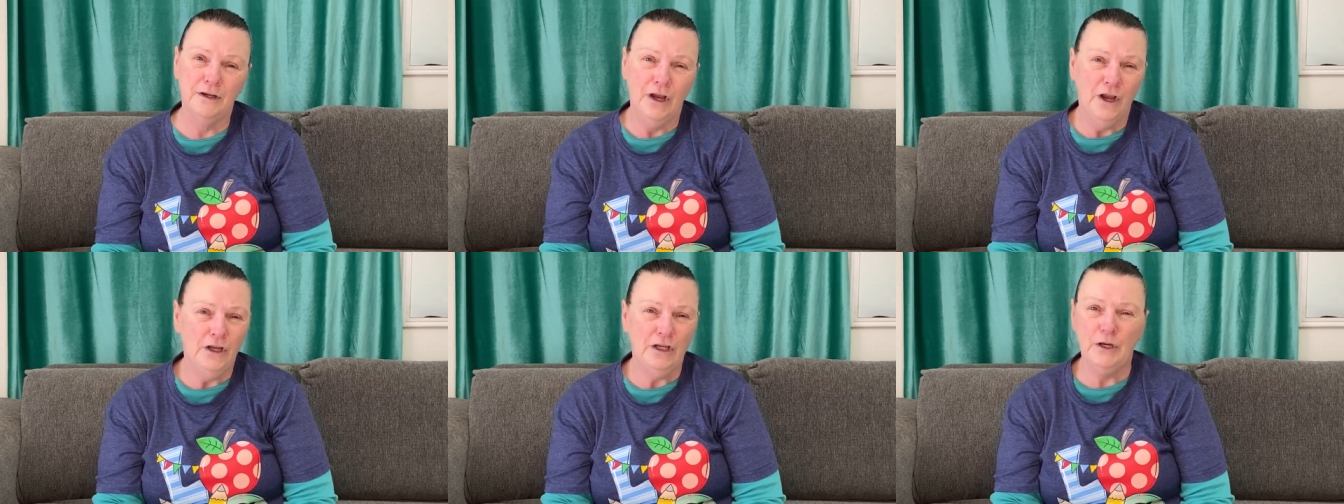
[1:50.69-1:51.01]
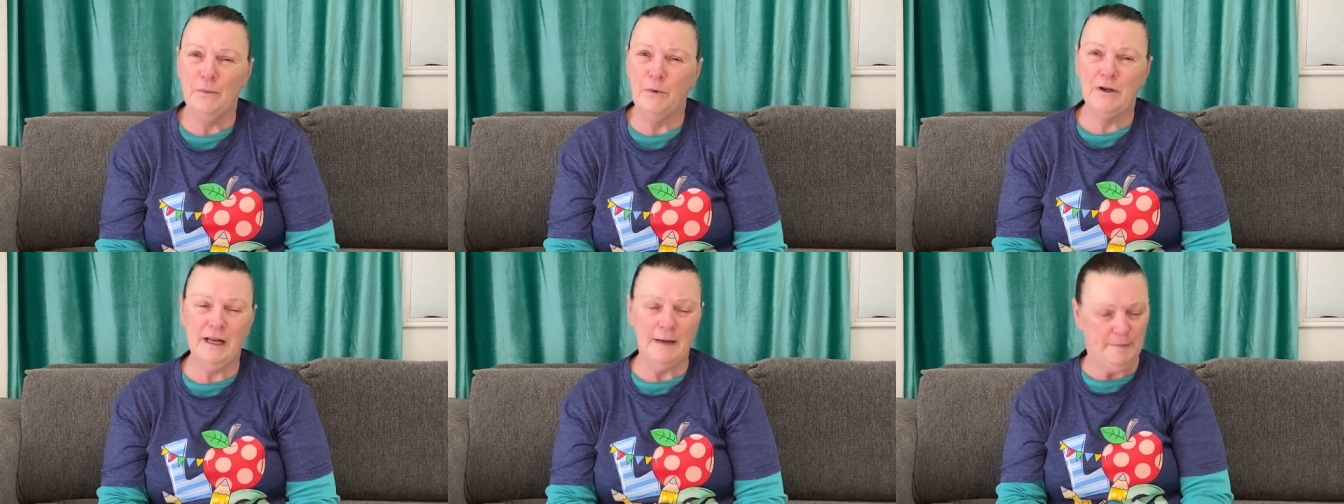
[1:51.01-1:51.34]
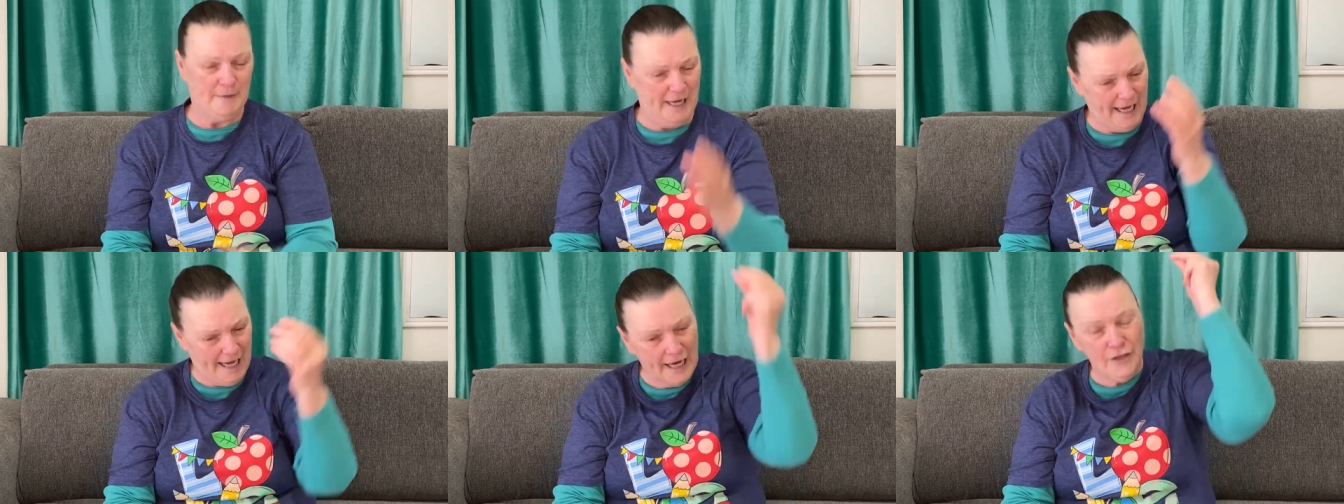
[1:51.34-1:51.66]
You want him
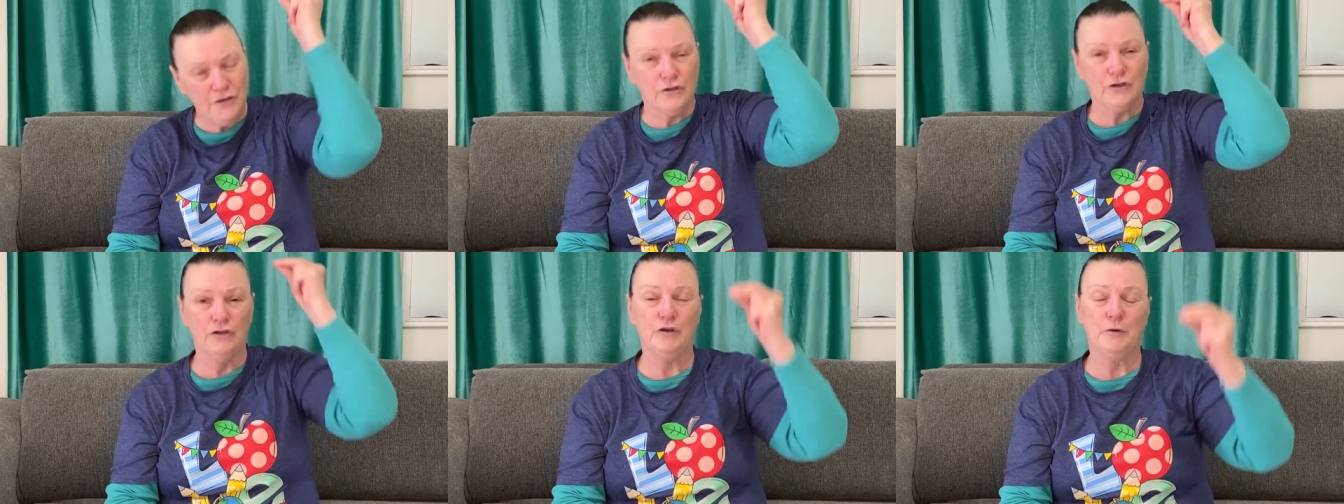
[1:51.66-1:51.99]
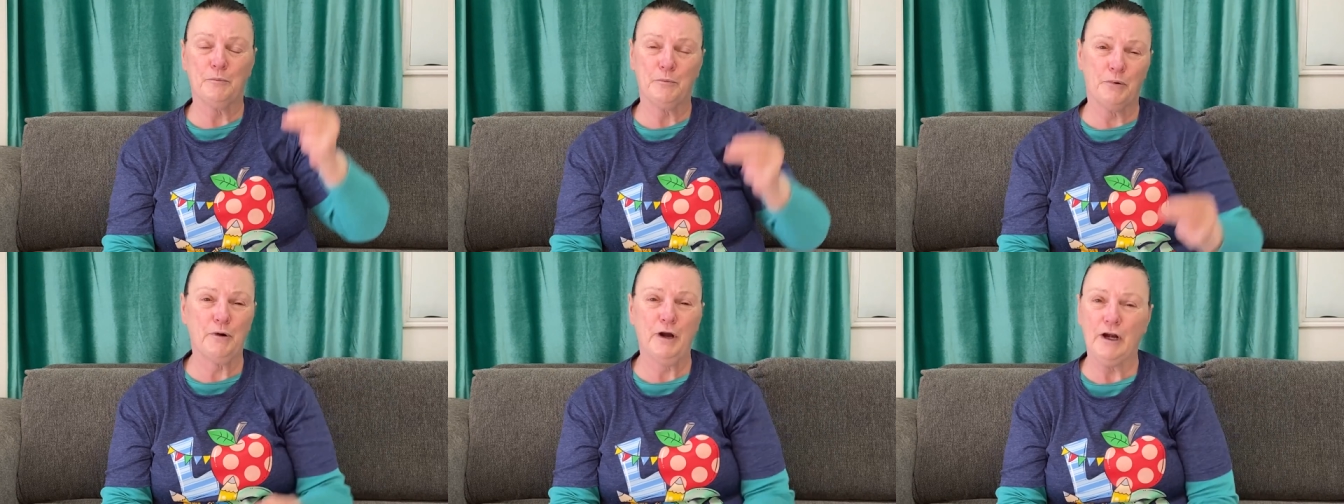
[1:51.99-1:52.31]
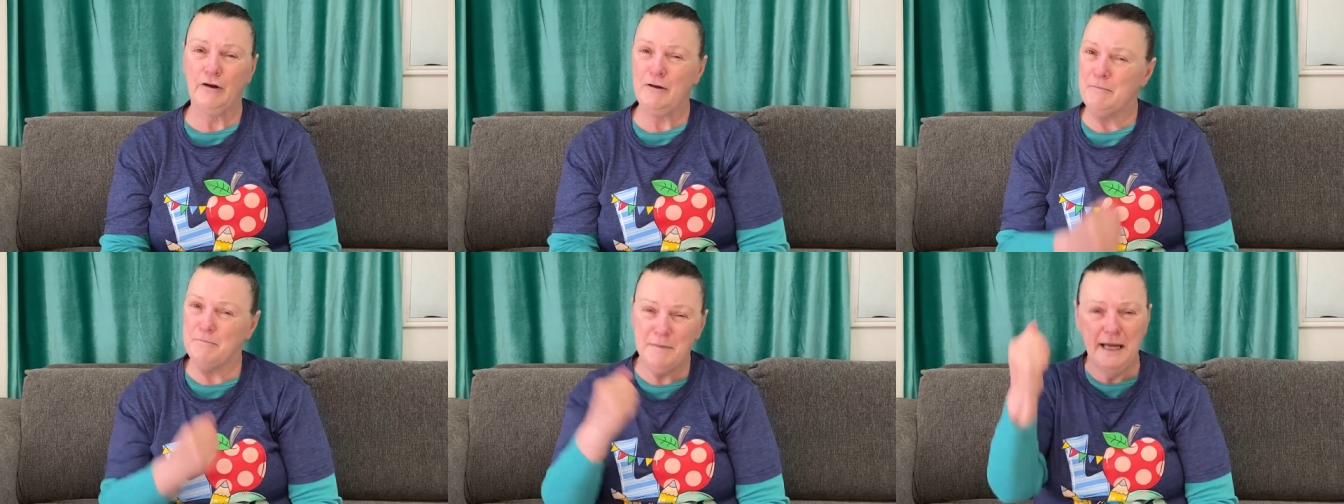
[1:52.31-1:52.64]
to answer your prayer
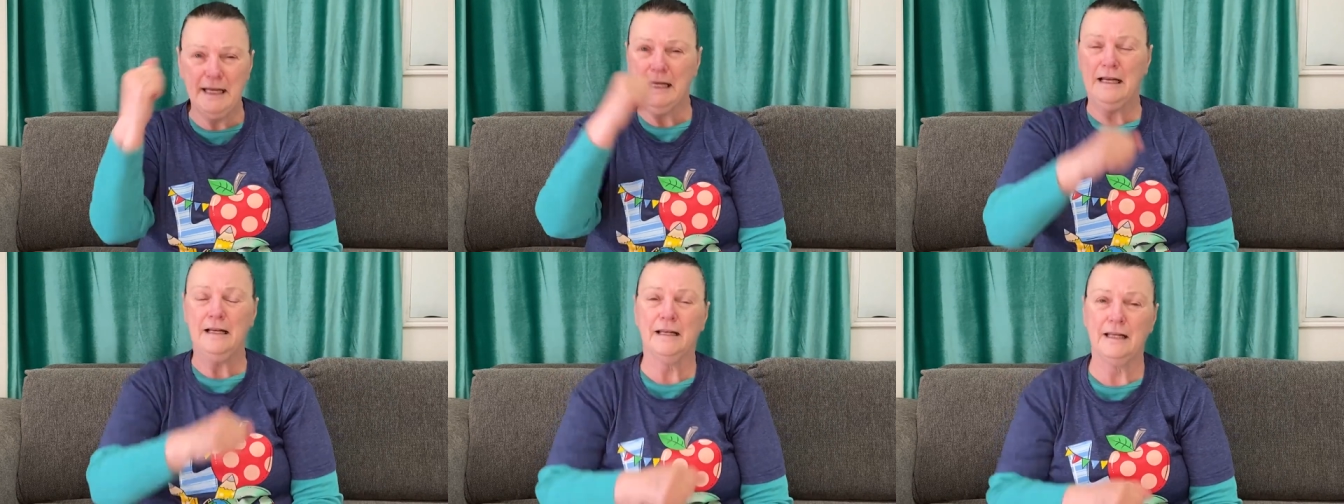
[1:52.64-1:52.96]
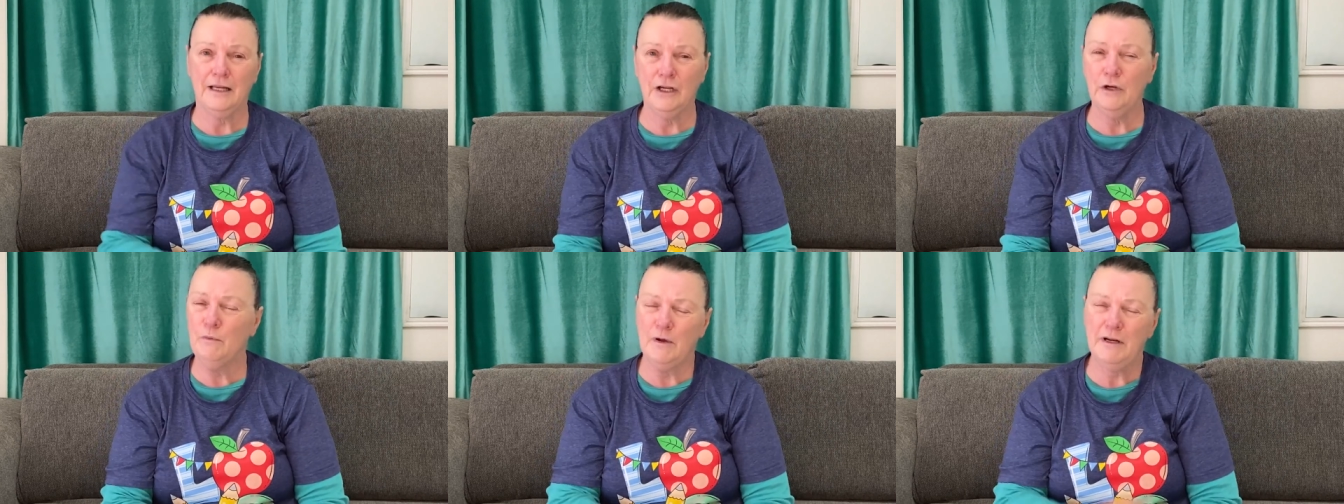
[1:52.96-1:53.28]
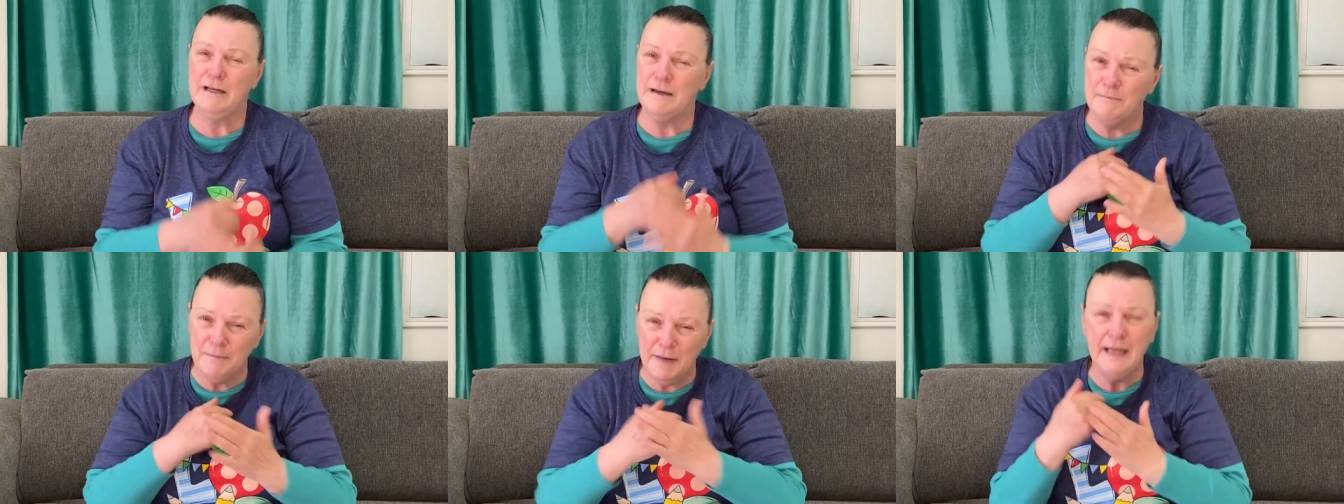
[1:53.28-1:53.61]
immediately. You want
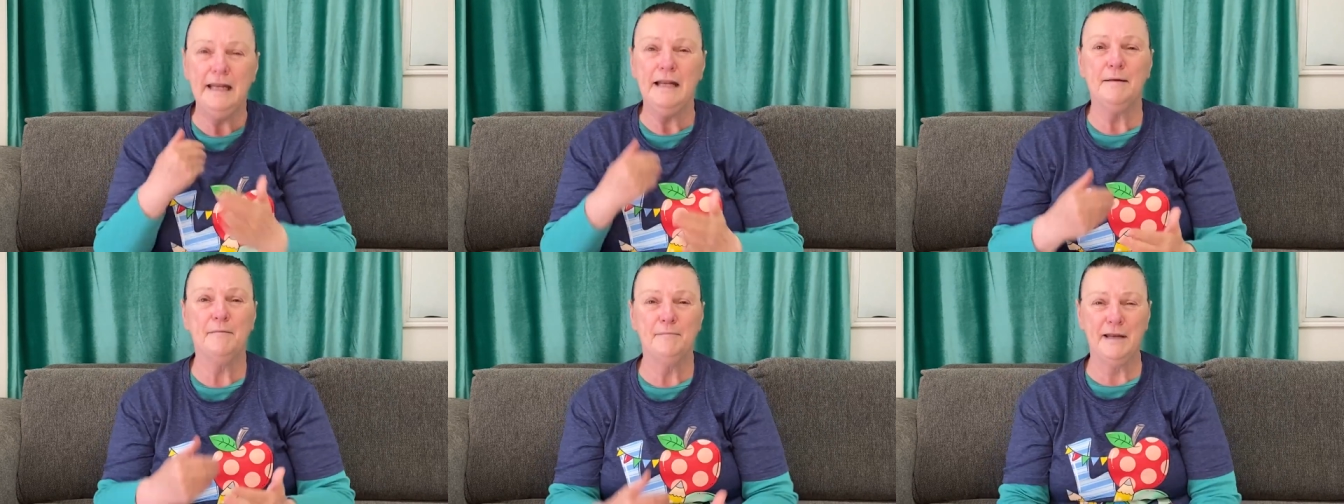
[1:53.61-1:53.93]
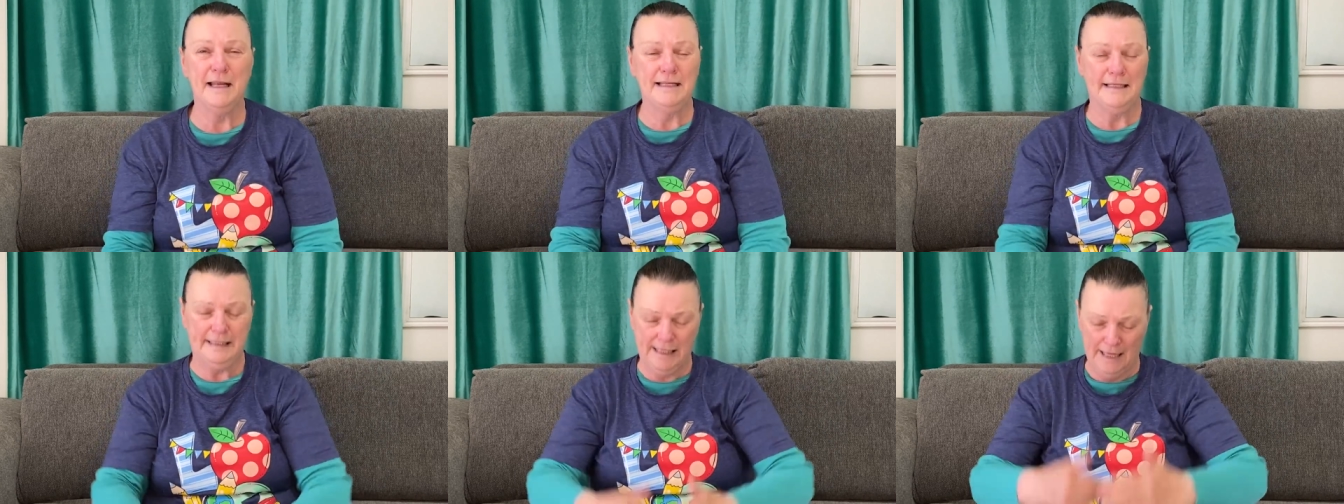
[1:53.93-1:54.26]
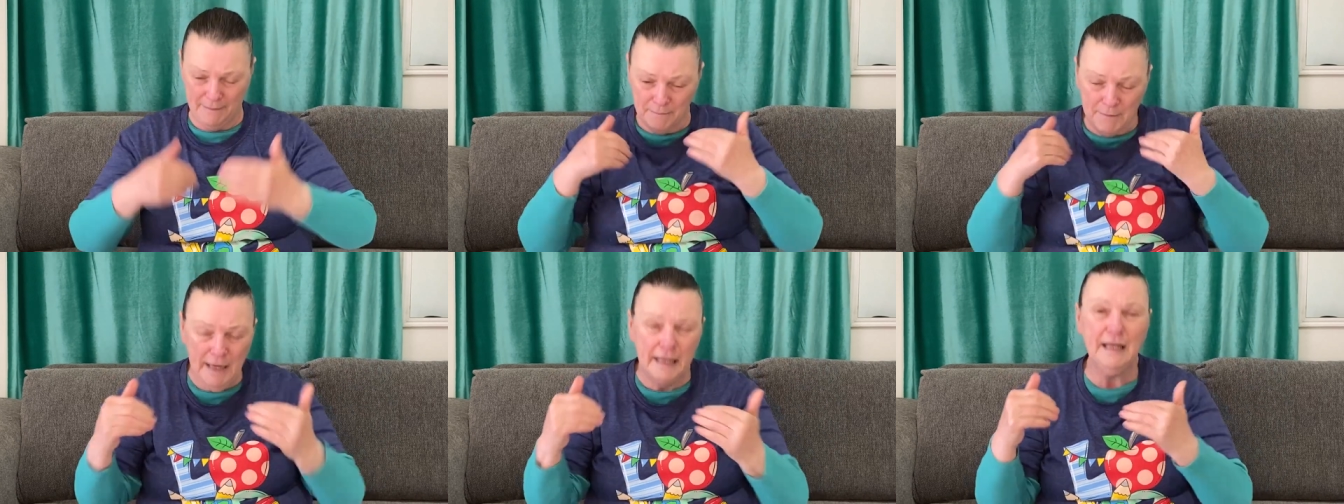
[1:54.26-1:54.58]
an immediate blessing,
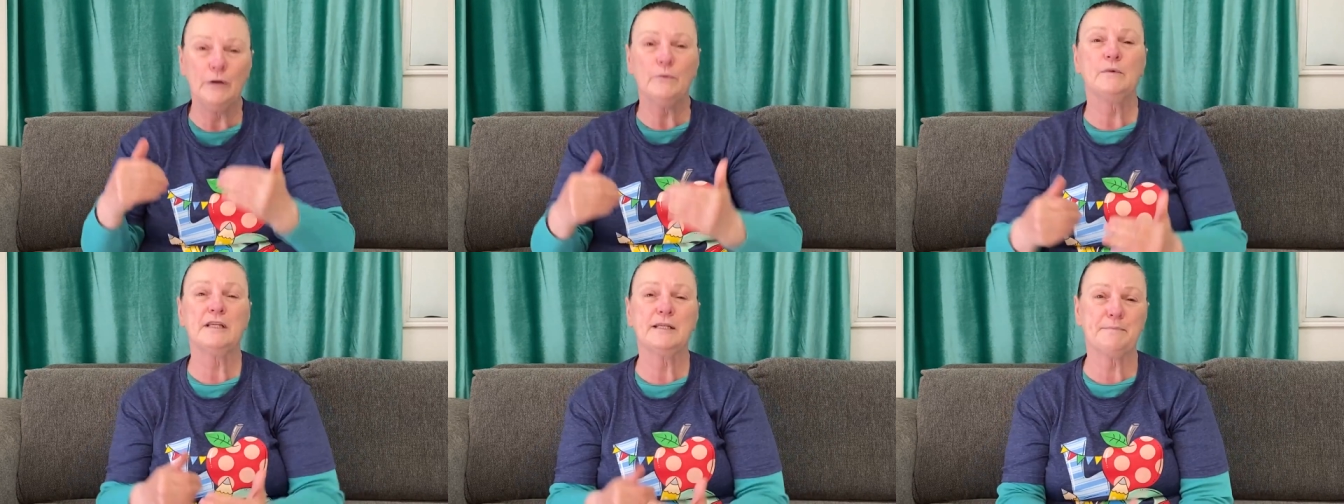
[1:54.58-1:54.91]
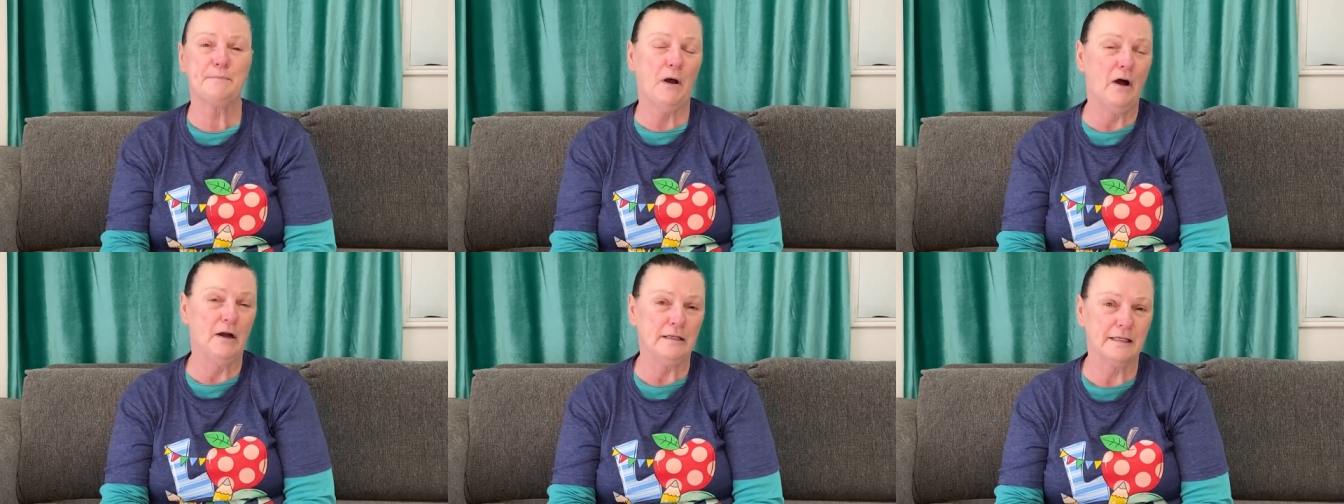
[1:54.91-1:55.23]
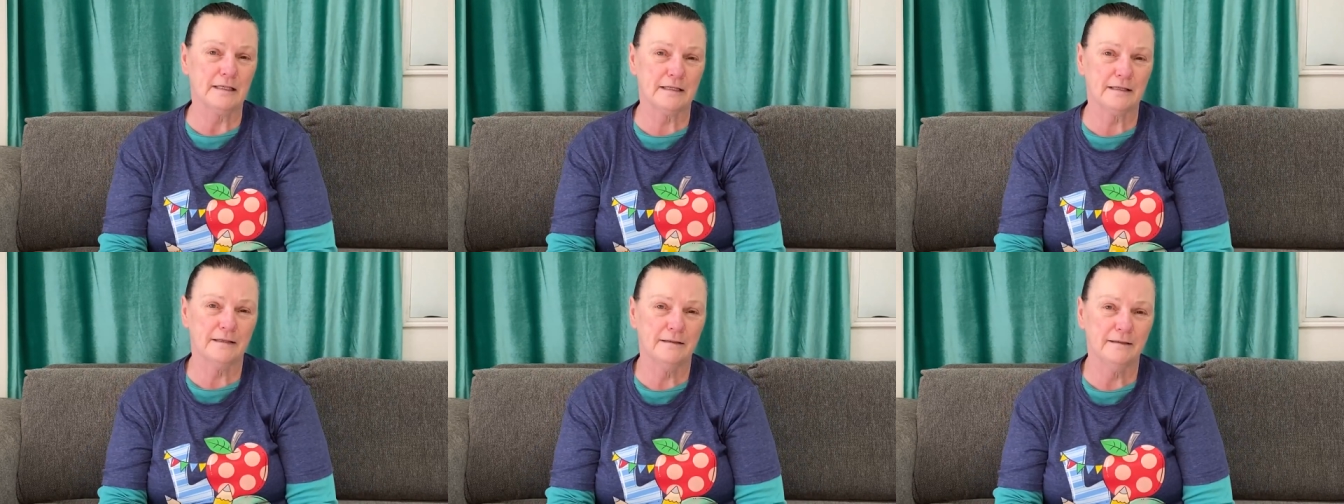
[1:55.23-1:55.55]
immediate
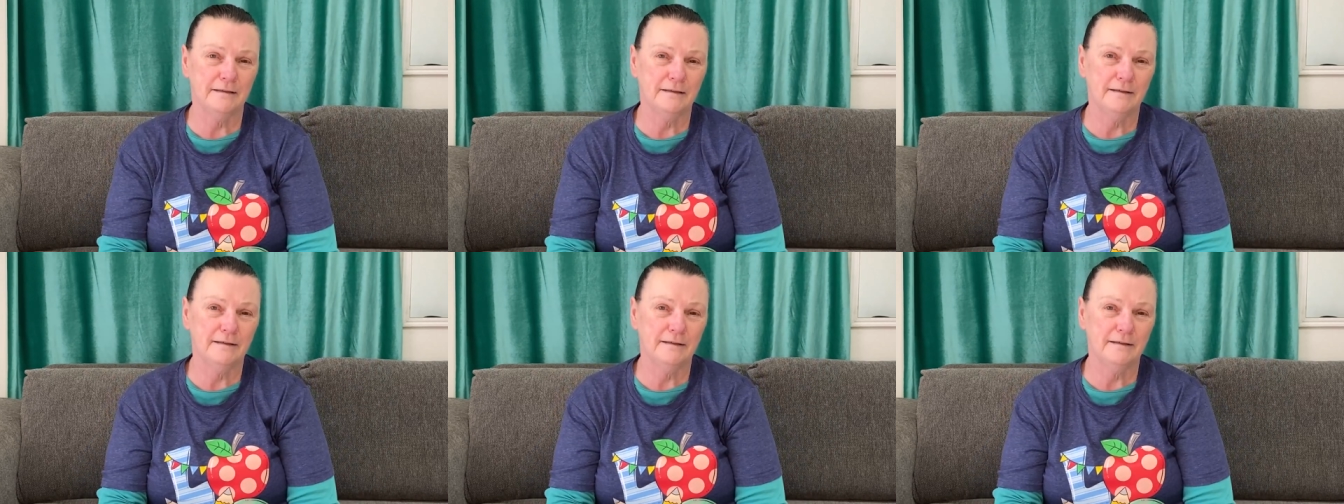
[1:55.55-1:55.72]
response